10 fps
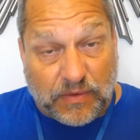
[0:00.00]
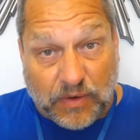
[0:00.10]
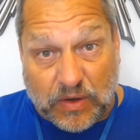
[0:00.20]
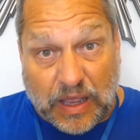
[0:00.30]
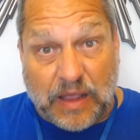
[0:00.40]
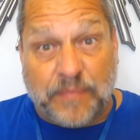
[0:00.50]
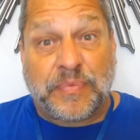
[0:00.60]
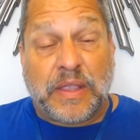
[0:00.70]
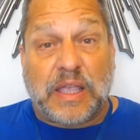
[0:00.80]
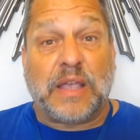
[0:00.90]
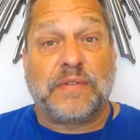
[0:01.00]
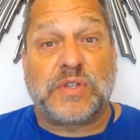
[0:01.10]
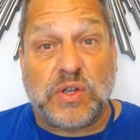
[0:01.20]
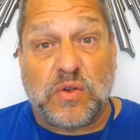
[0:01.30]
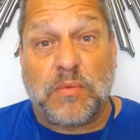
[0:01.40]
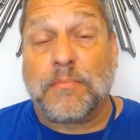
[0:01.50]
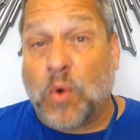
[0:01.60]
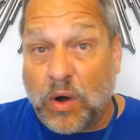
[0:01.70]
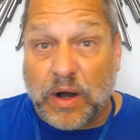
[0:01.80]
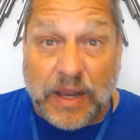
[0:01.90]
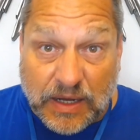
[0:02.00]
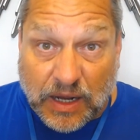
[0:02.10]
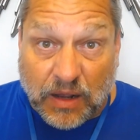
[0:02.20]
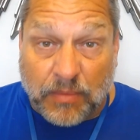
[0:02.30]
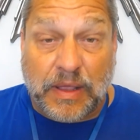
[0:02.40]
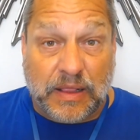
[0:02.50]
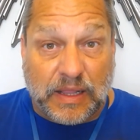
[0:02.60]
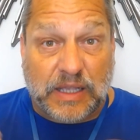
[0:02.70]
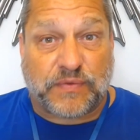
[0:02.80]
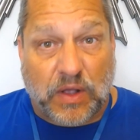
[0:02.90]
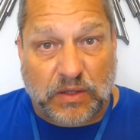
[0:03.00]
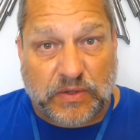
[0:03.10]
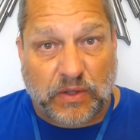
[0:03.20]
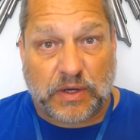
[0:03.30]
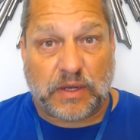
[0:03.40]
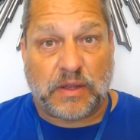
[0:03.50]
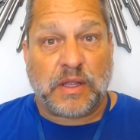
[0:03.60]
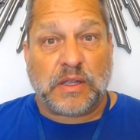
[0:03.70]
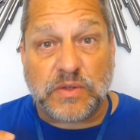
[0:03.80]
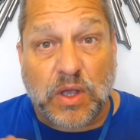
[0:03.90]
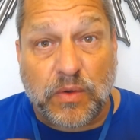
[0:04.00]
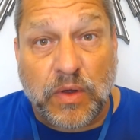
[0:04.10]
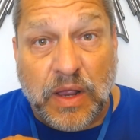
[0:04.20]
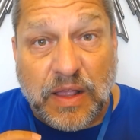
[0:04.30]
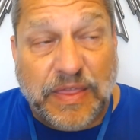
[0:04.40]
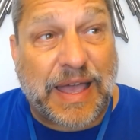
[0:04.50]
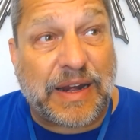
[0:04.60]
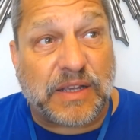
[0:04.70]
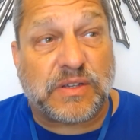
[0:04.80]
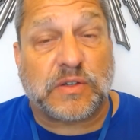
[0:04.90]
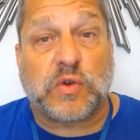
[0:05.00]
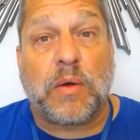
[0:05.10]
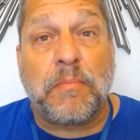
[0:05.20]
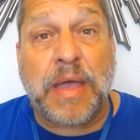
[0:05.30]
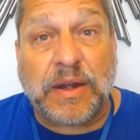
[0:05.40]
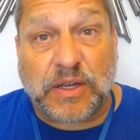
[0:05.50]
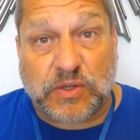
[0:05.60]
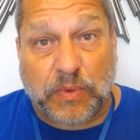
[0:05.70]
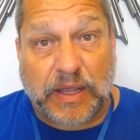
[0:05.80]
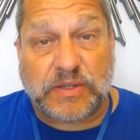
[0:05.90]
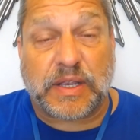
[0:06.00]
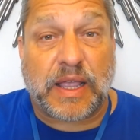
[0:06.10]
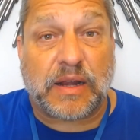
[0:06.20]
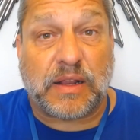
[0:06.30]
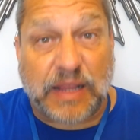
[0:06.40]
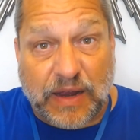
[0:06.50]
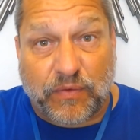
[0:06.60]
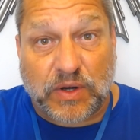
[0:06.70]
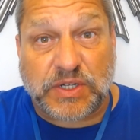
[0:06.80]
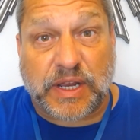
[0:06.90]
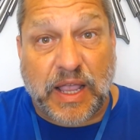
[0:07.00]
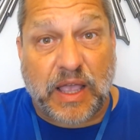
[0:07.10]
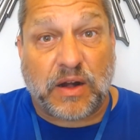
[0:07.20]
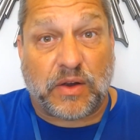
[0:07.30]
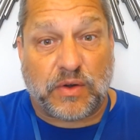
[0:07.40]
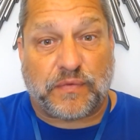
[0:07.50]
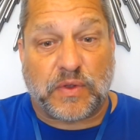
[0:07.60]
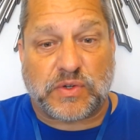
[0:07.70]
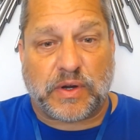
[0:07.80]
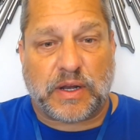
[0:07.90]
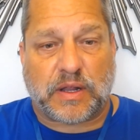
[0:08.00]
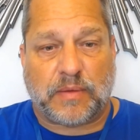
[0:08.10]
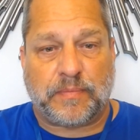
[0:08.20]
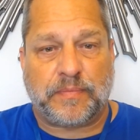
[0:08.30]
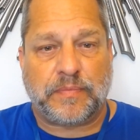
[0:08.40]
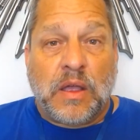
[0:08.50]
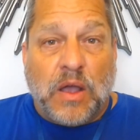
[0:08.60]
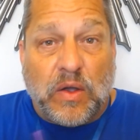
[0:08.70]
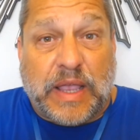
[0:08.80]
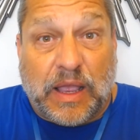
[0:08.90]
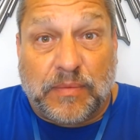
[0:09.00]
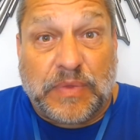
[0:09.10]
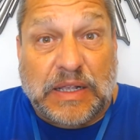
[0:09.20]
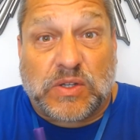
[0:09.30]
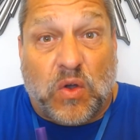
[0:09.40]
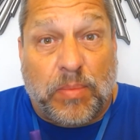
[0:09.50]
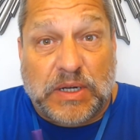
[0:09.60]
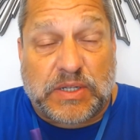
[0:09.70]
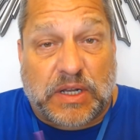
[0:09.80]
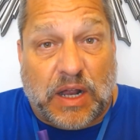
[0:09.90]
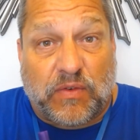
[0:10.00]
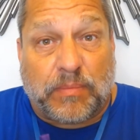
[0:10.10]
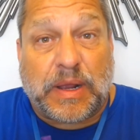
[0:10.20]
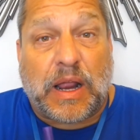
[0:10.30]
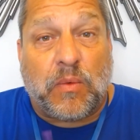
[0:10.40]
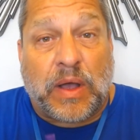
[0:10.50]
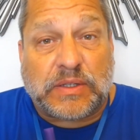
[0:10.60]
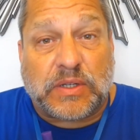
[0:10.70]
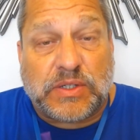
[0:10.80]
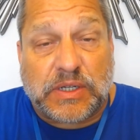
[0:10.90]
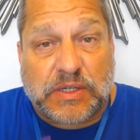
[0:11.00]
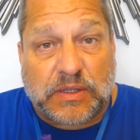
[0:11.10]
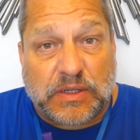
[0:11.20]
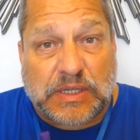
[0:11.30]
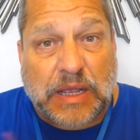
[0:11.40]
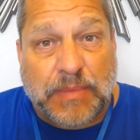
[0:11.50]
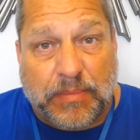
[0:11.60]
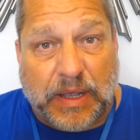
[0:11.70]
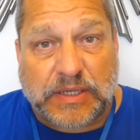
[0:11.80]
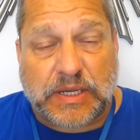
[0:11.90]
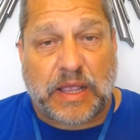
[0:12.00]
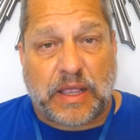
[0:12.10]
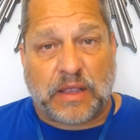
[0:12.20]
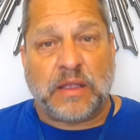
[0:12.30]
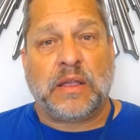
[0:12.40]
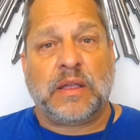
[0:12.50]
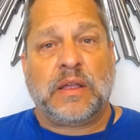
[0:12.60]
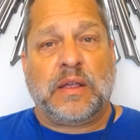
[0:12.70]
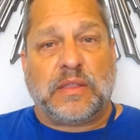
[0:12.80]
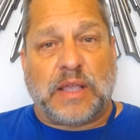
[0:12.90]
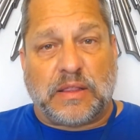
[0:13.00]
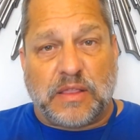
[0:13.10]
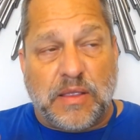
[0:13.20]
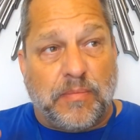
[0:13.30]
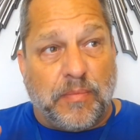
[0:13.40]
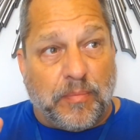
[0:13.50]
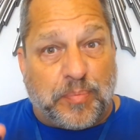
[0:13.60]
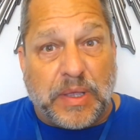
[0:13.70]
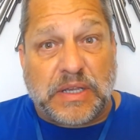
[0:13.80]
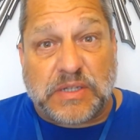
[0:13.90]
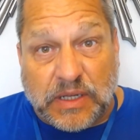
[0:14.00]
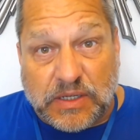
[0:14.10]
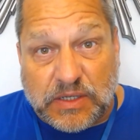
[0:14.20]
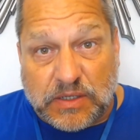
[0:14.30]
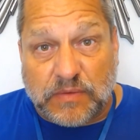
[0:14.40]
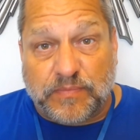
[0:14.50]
okay, gives you more income and less volatility. So that is a tremendous way to get leverage, again, on your future income. Okay, that's a whole bunch to cover, but I want to just sum up by saying that the business